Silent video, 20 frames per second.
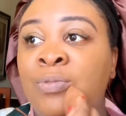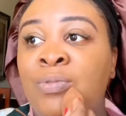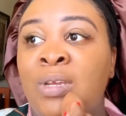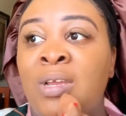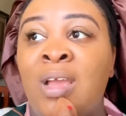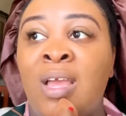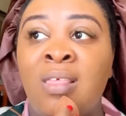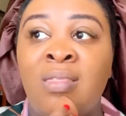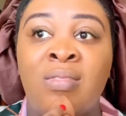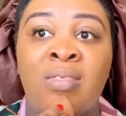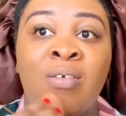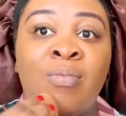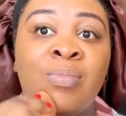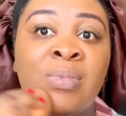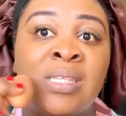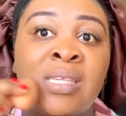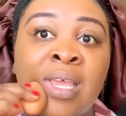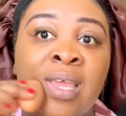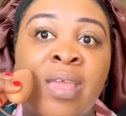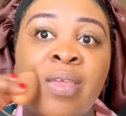speak with her
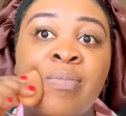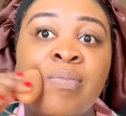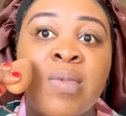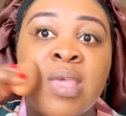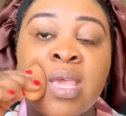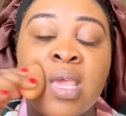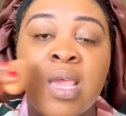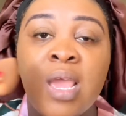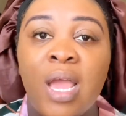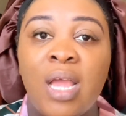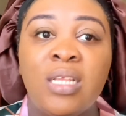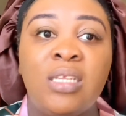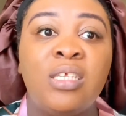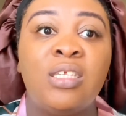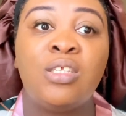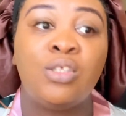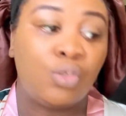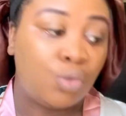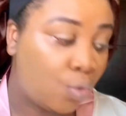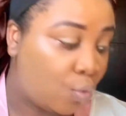sometime, and
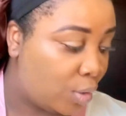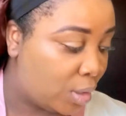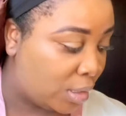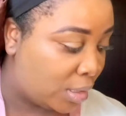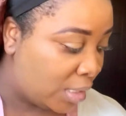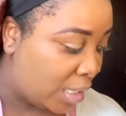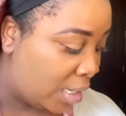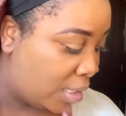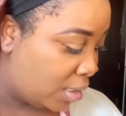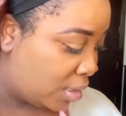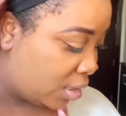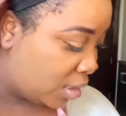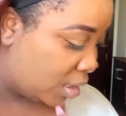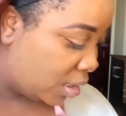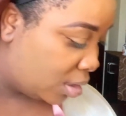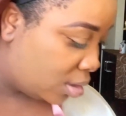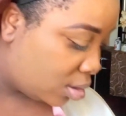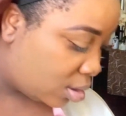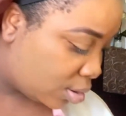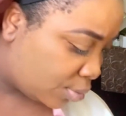she's so
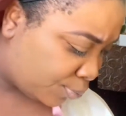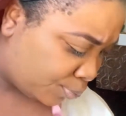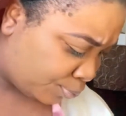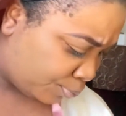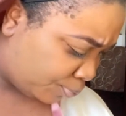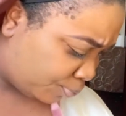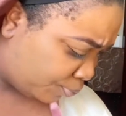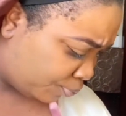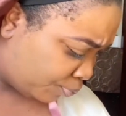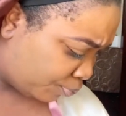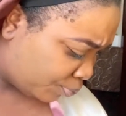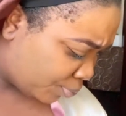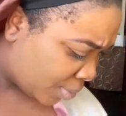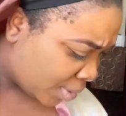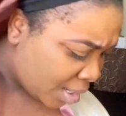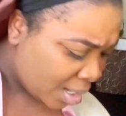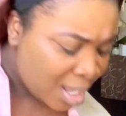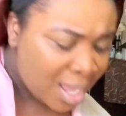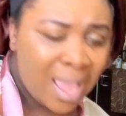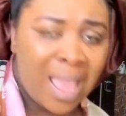intelligent.
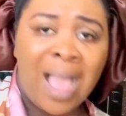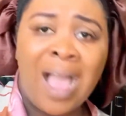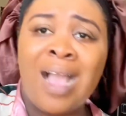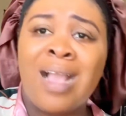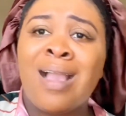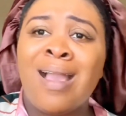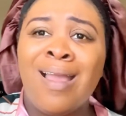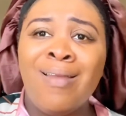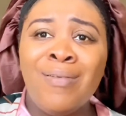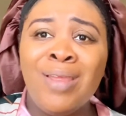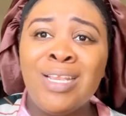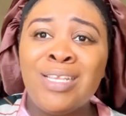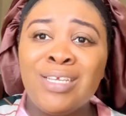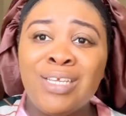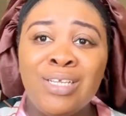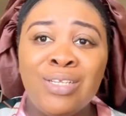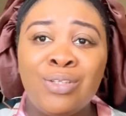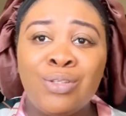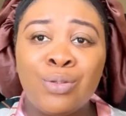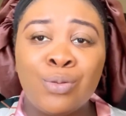Her courage
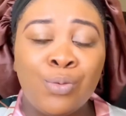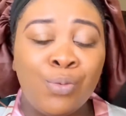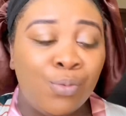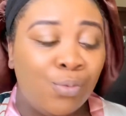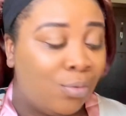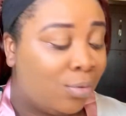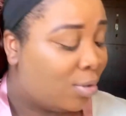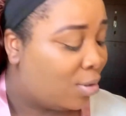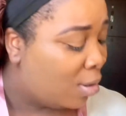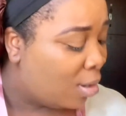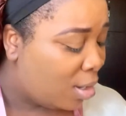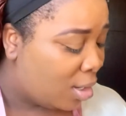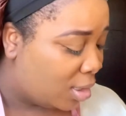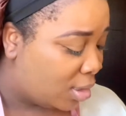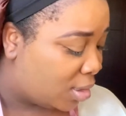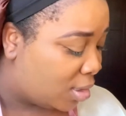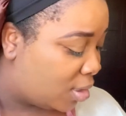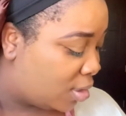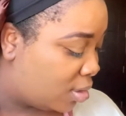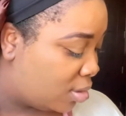in school,
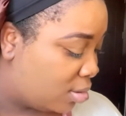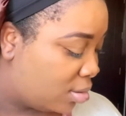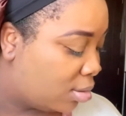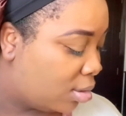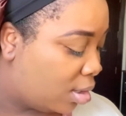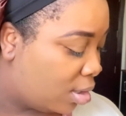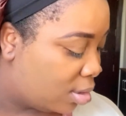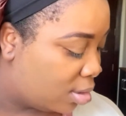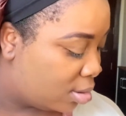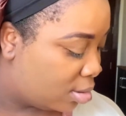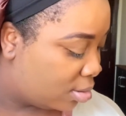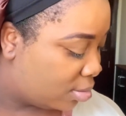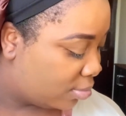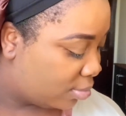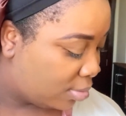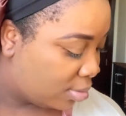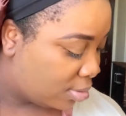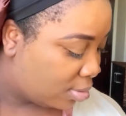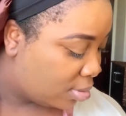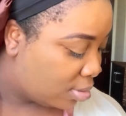gosh. Oh
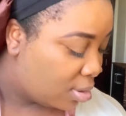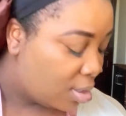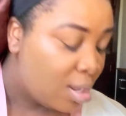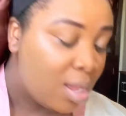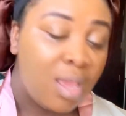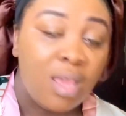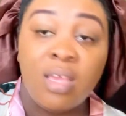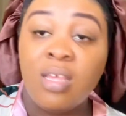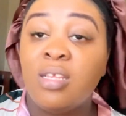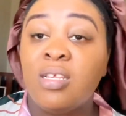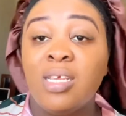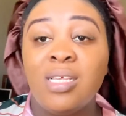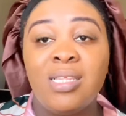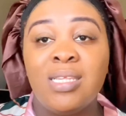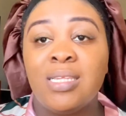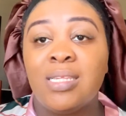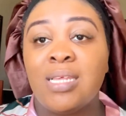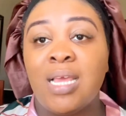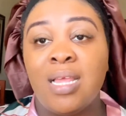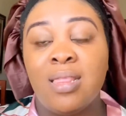it's just
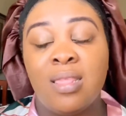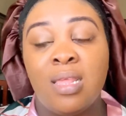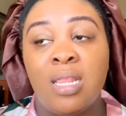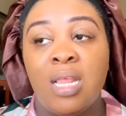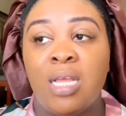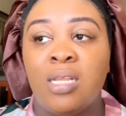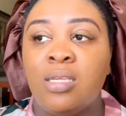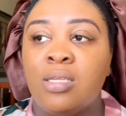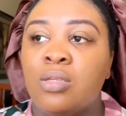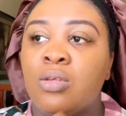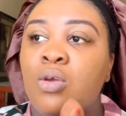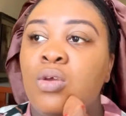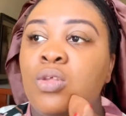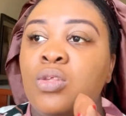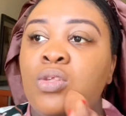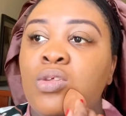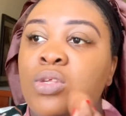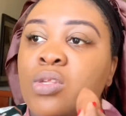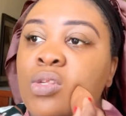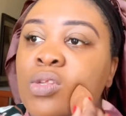a sad thing that she's
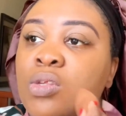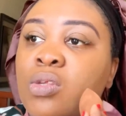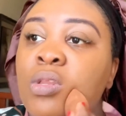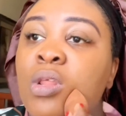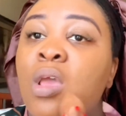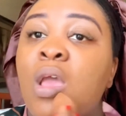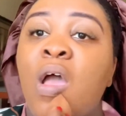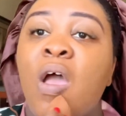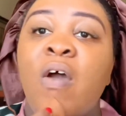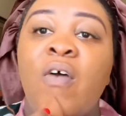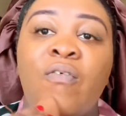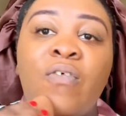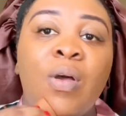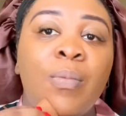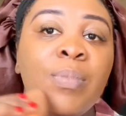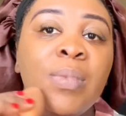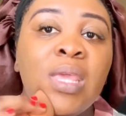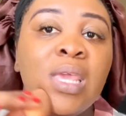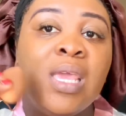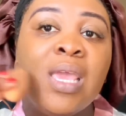gone so soon for
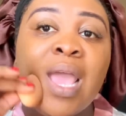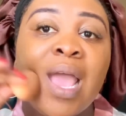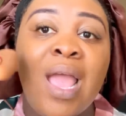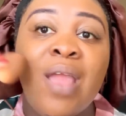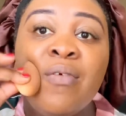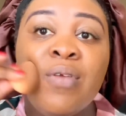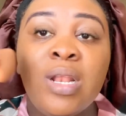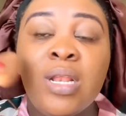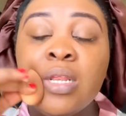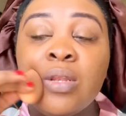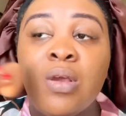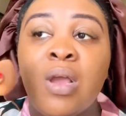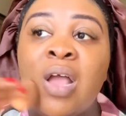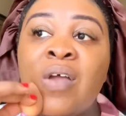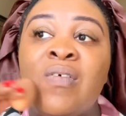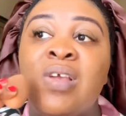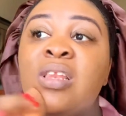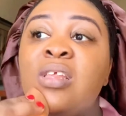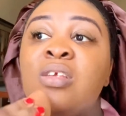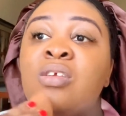me i really don't
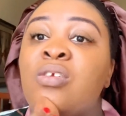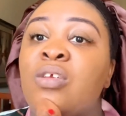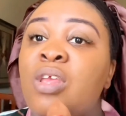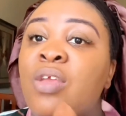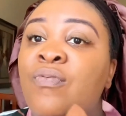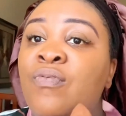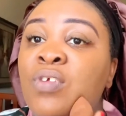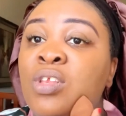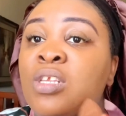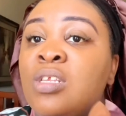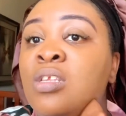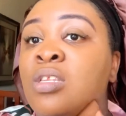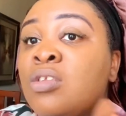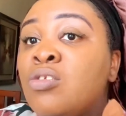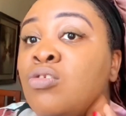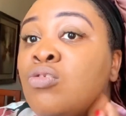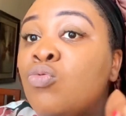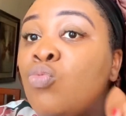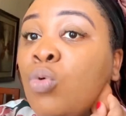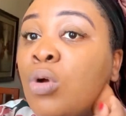have an issue if you
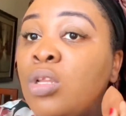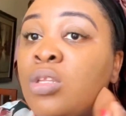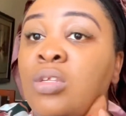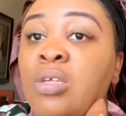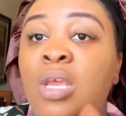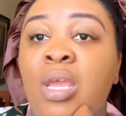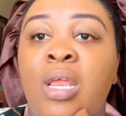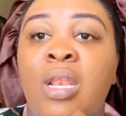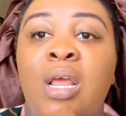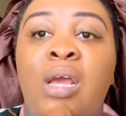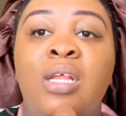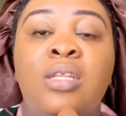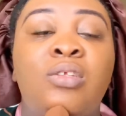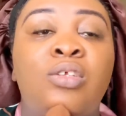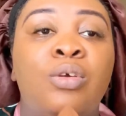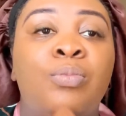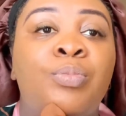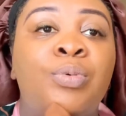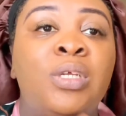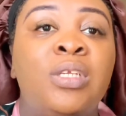want to
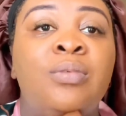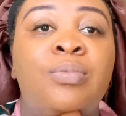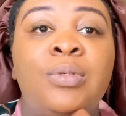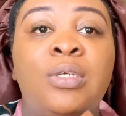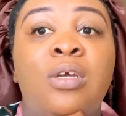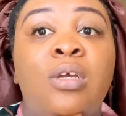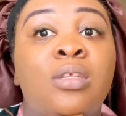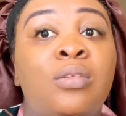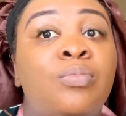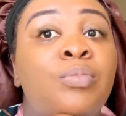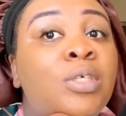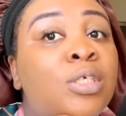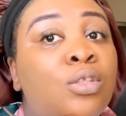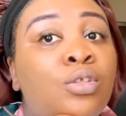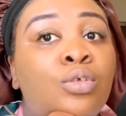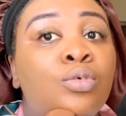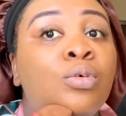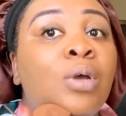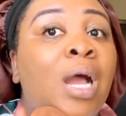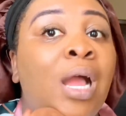enhance your body because me
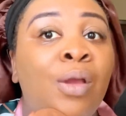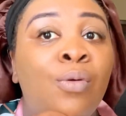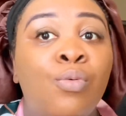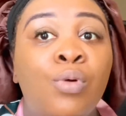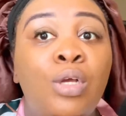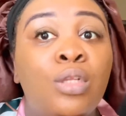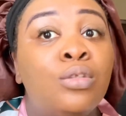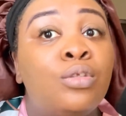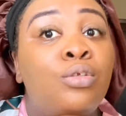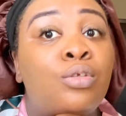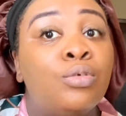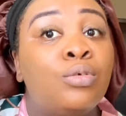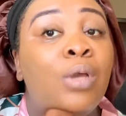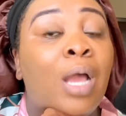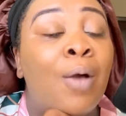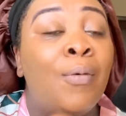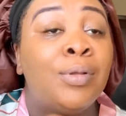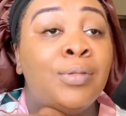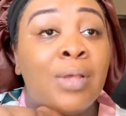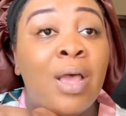too i want to
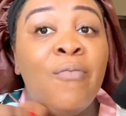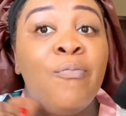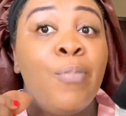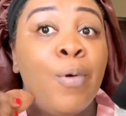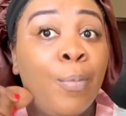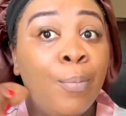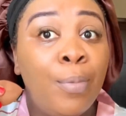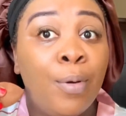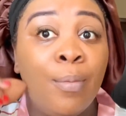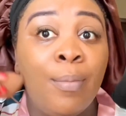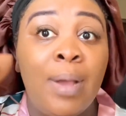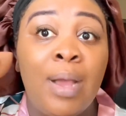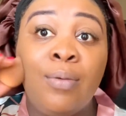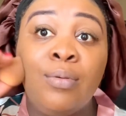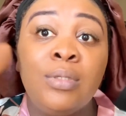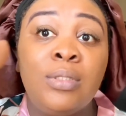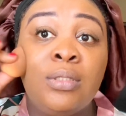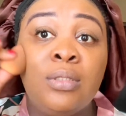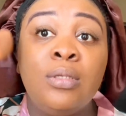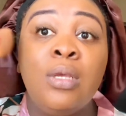i want to have bomb. bomb i
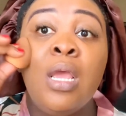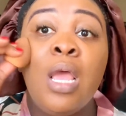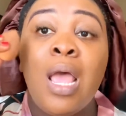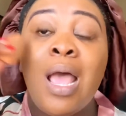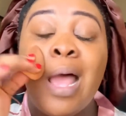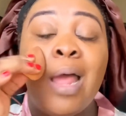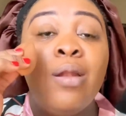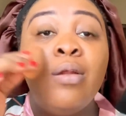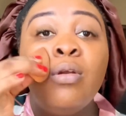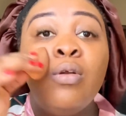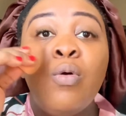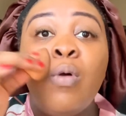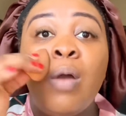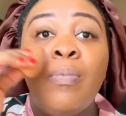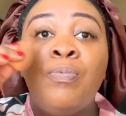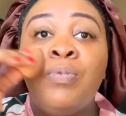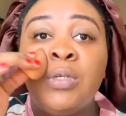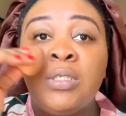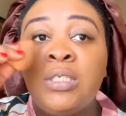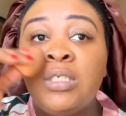want to i don't know
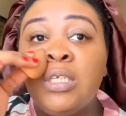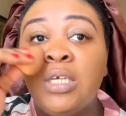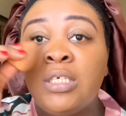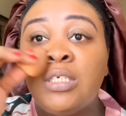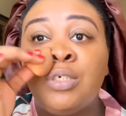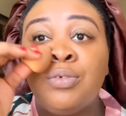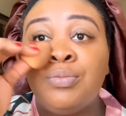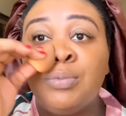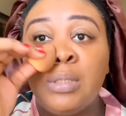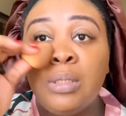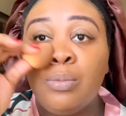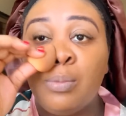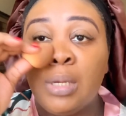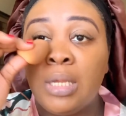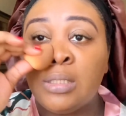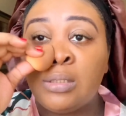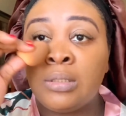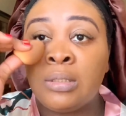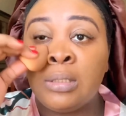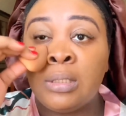what procedure she really
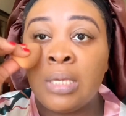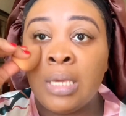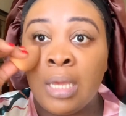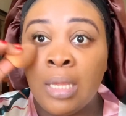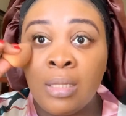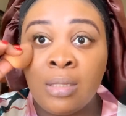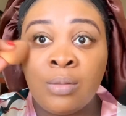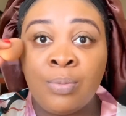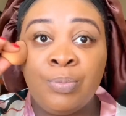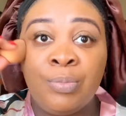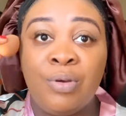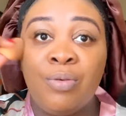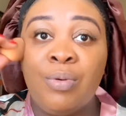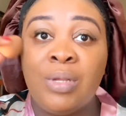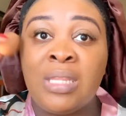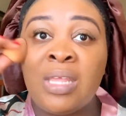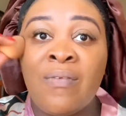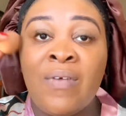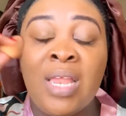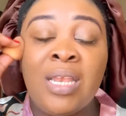went to get but
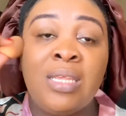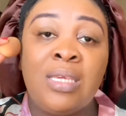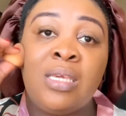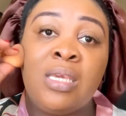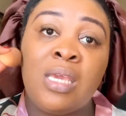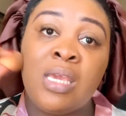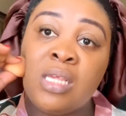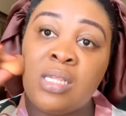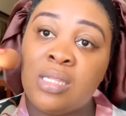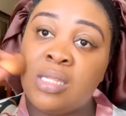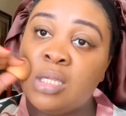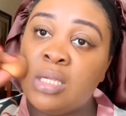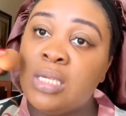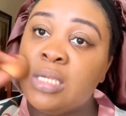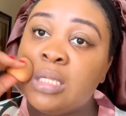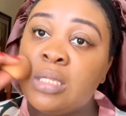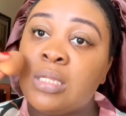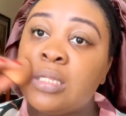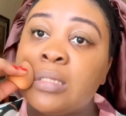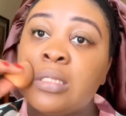whatever the case
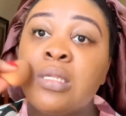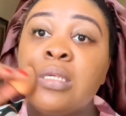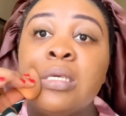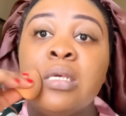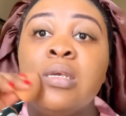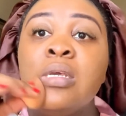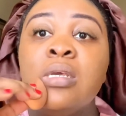is